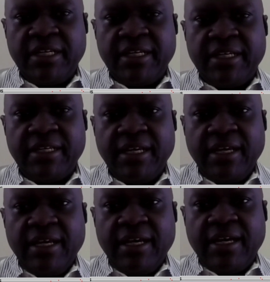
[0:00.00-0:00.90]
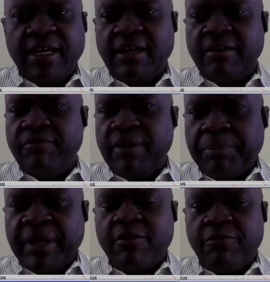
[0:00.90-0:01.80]
saying,
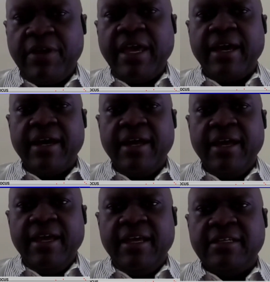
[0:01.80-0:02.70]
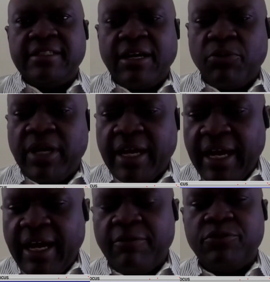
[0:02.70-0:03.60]
the big fear is that we
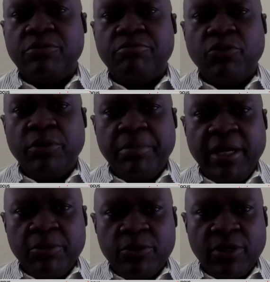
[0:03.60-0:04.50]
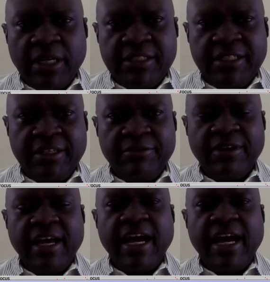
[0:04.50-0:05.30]
have to be able to achieve